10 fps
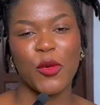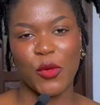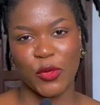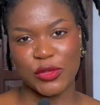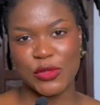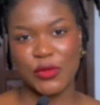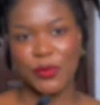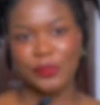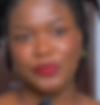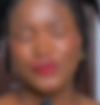or two.
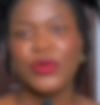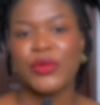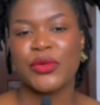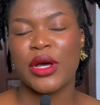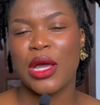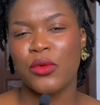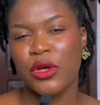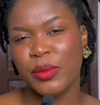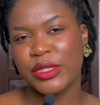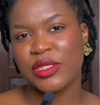So I woke
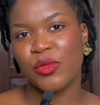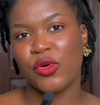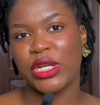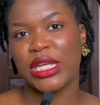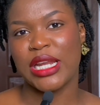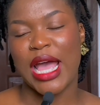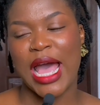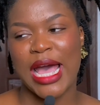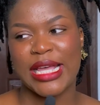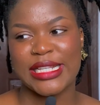up this morning
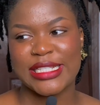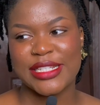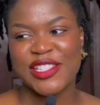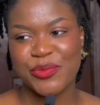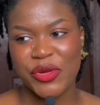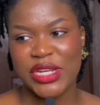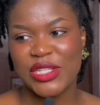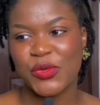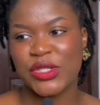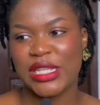and
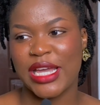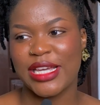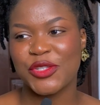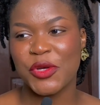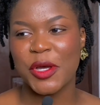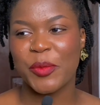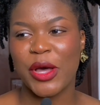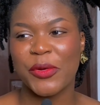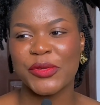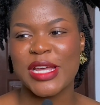Spirit was like, talk
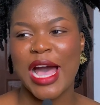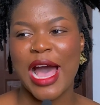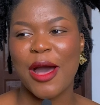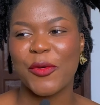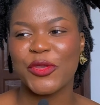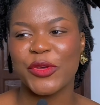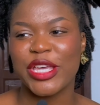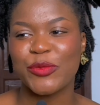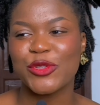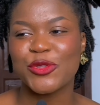about how you were
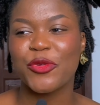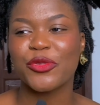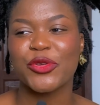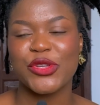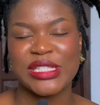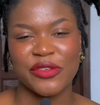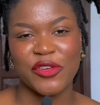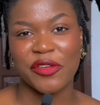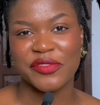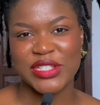able to grow your
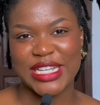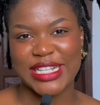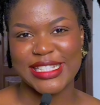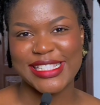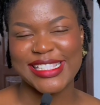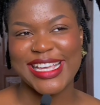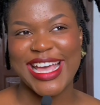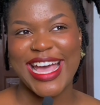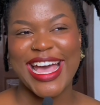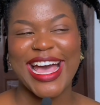self-confidence.
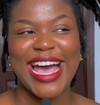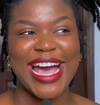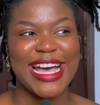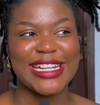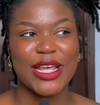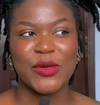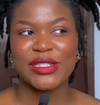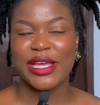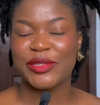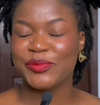And I was
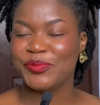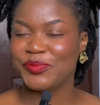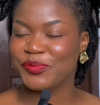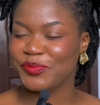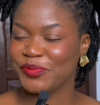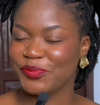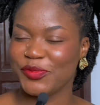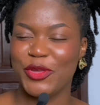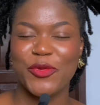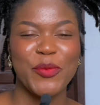like,
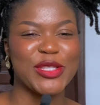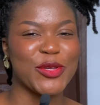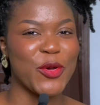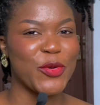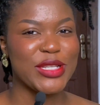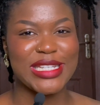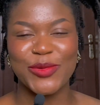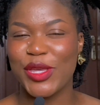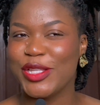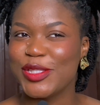you want me to go
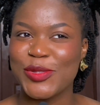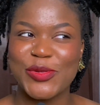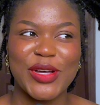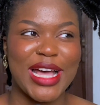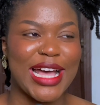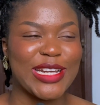deep into an